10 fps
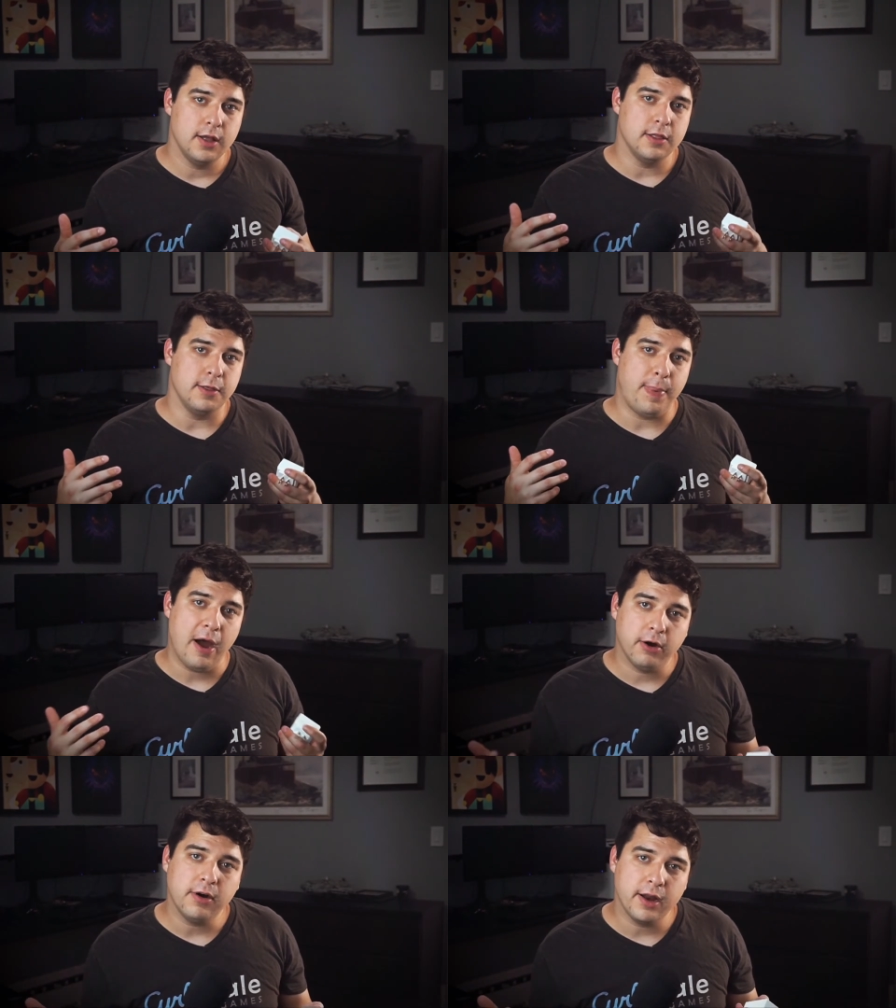The
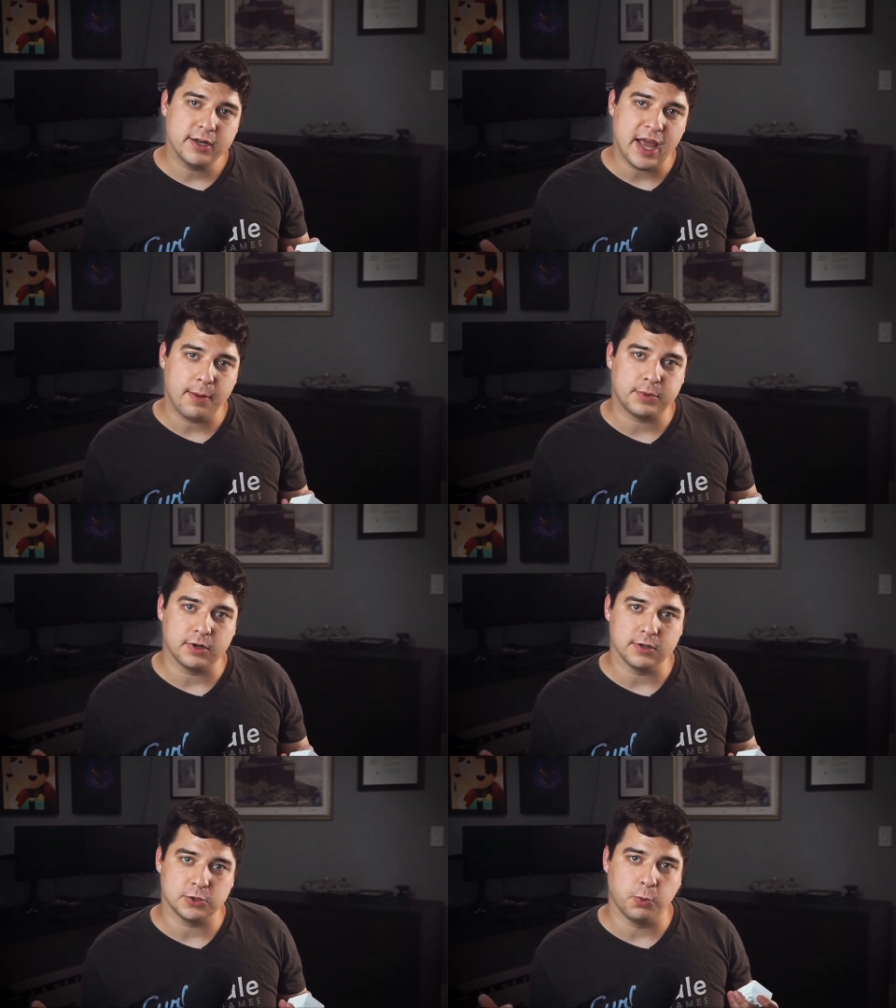Powerline
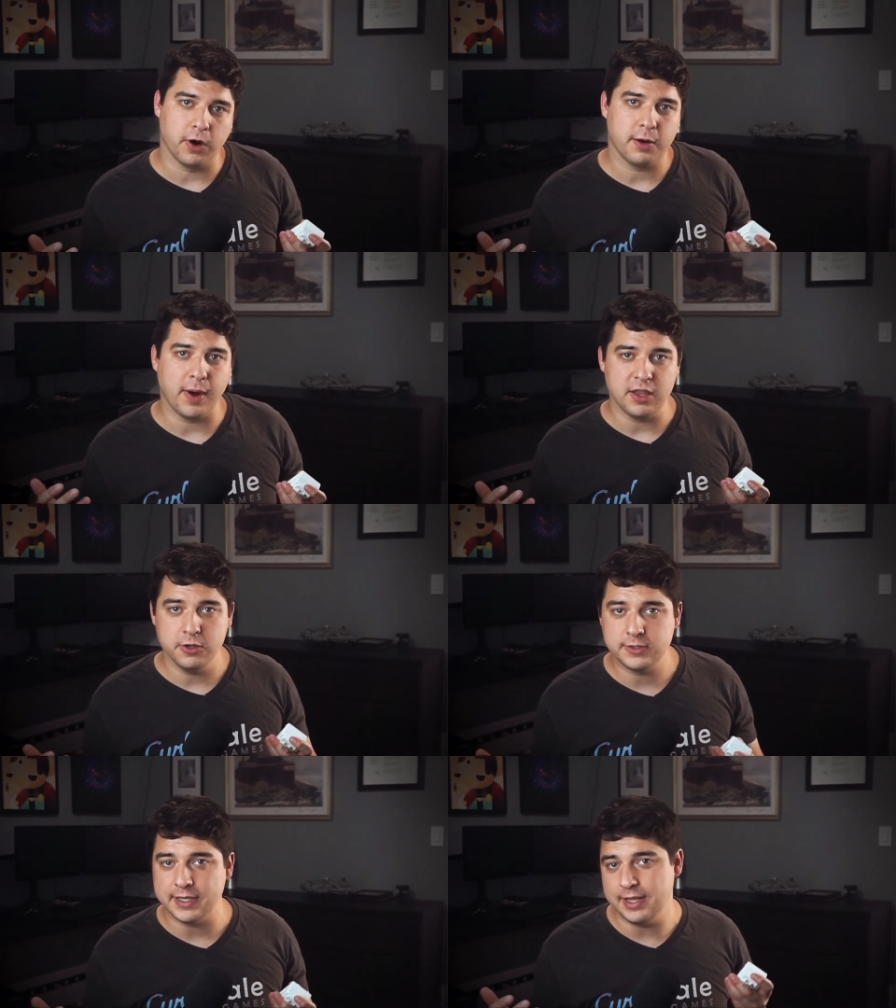adapters work by
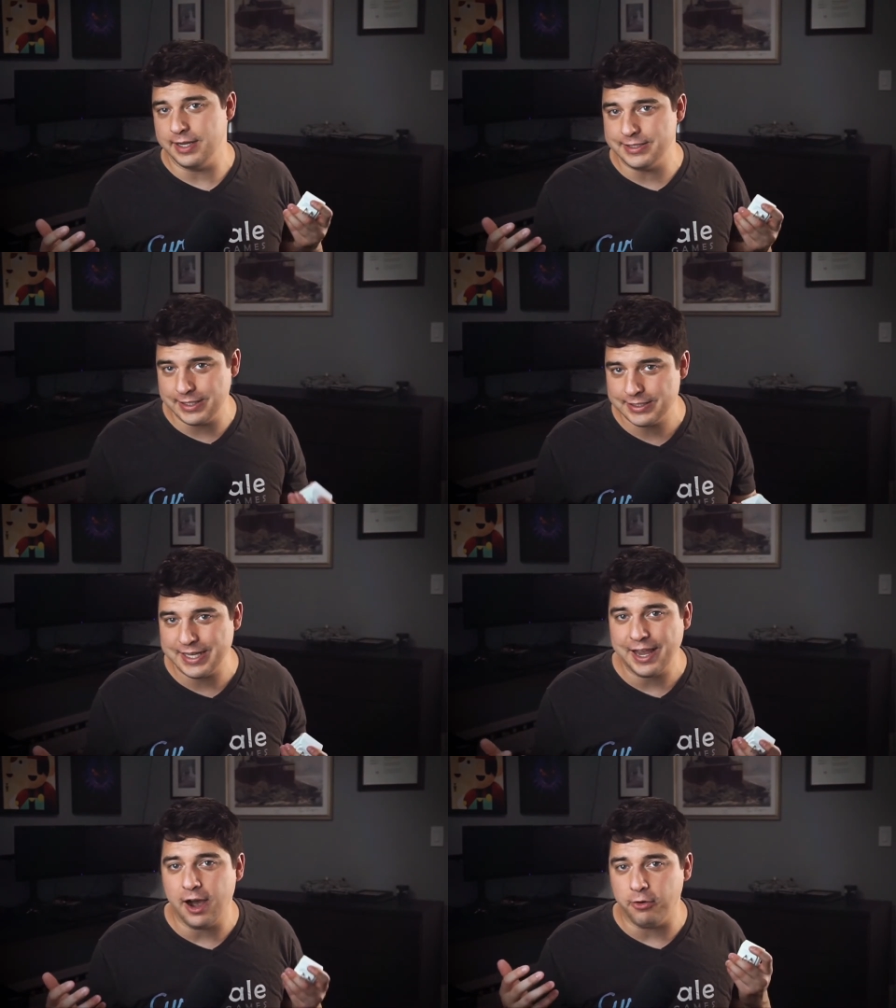using the
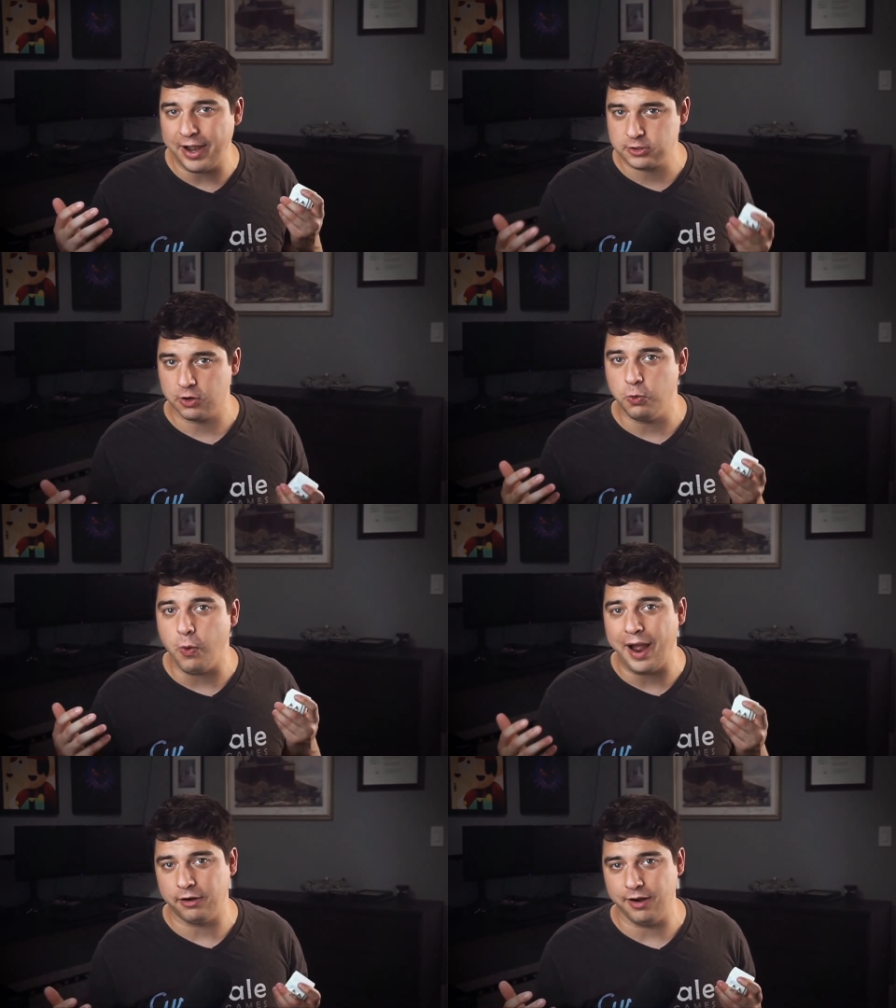existing electrical
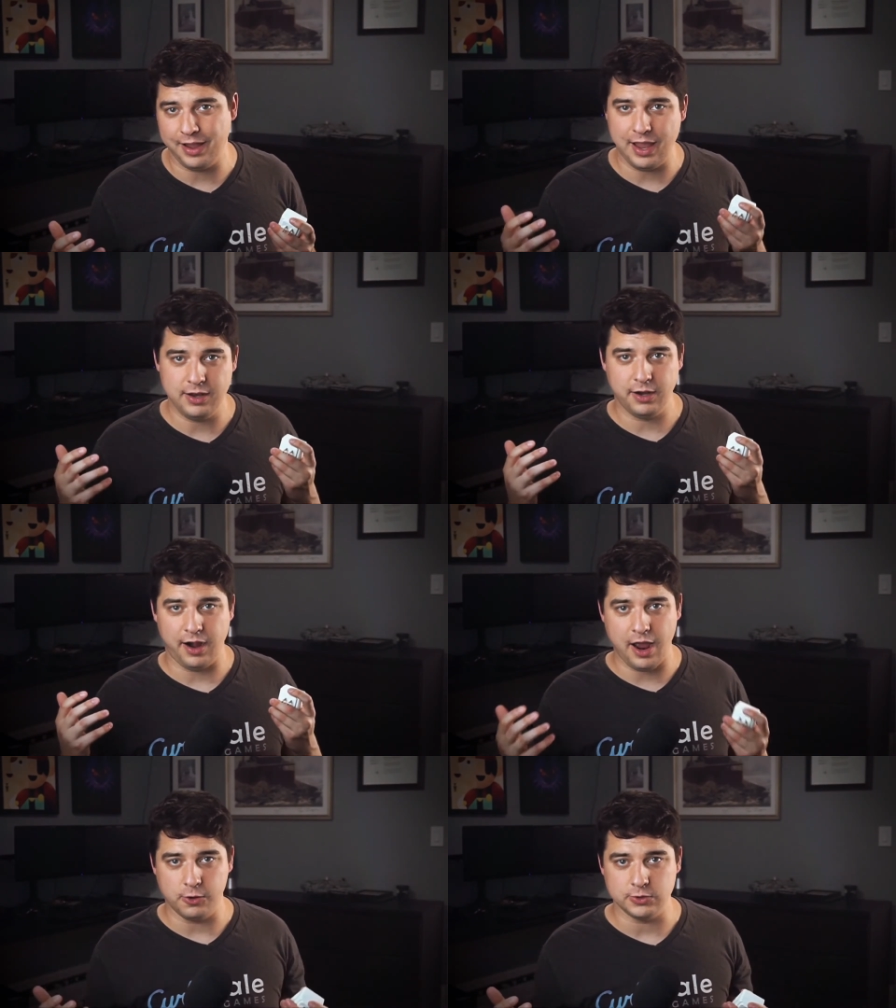wiring in your
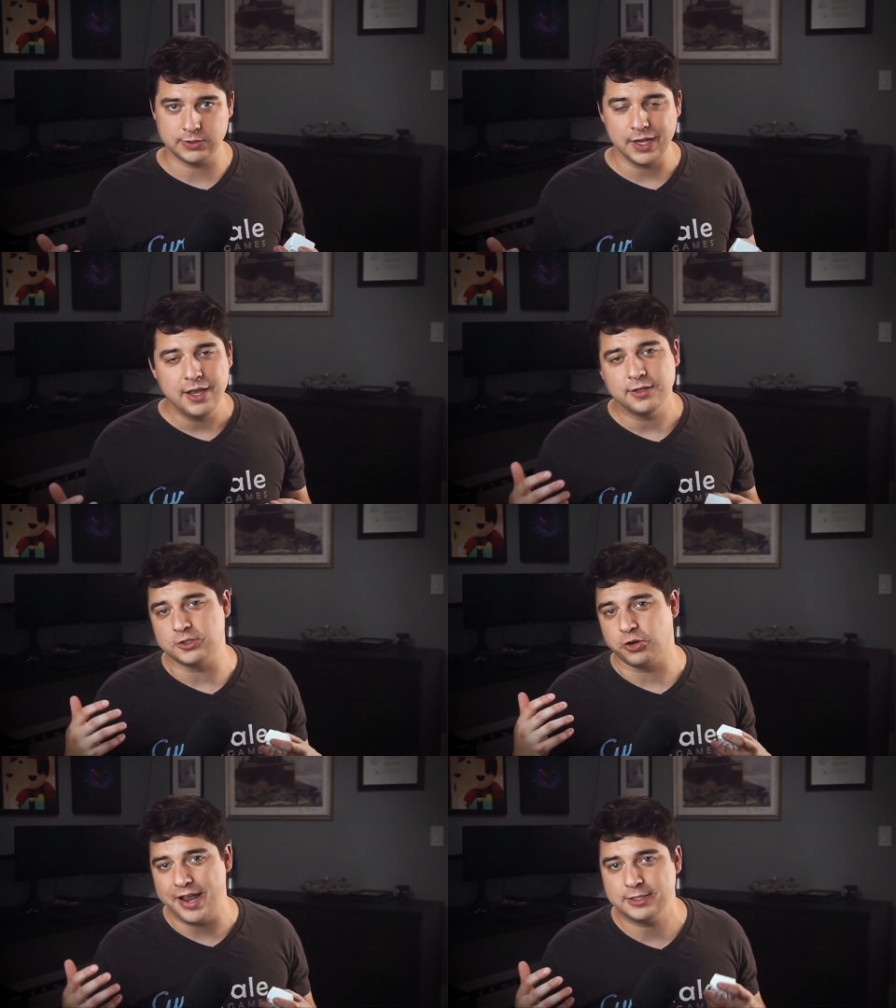house to
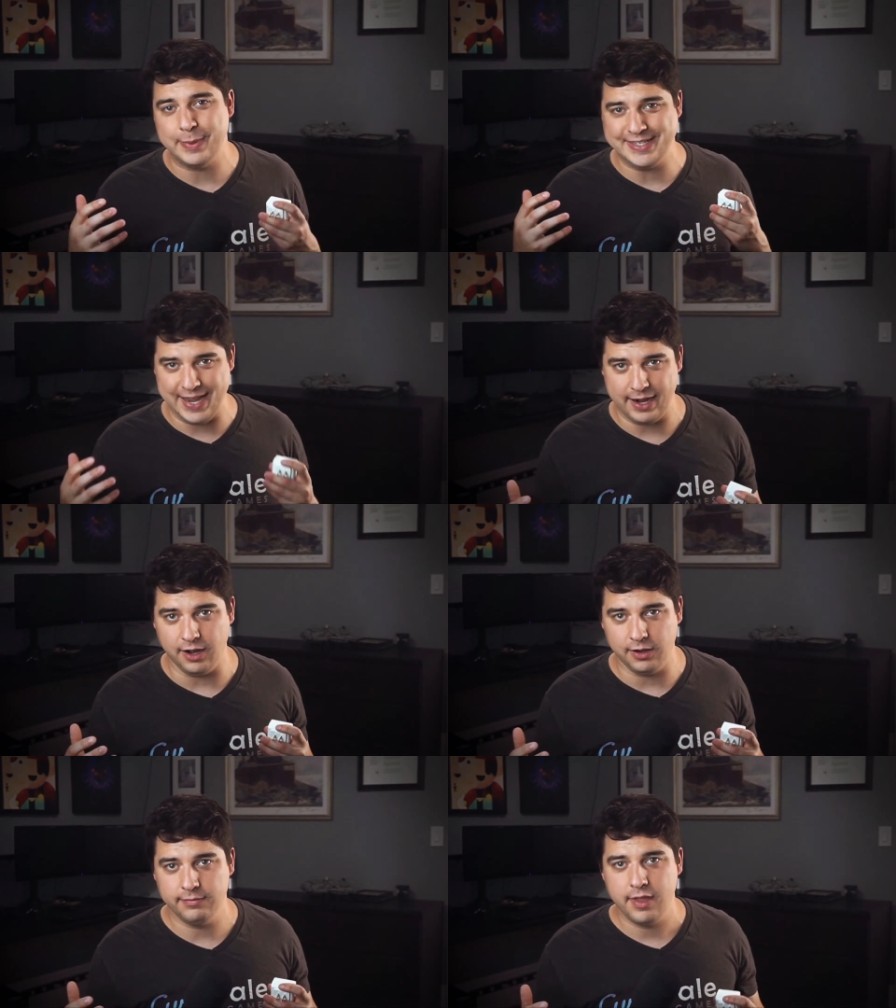transmit
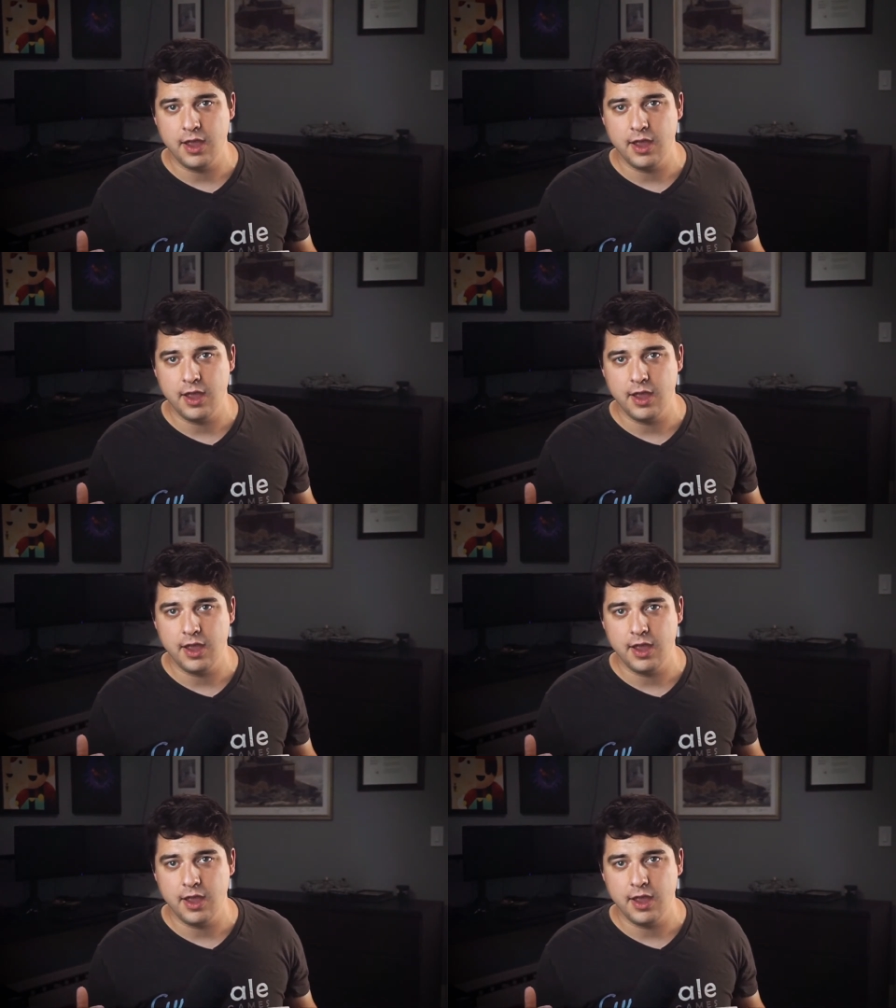data.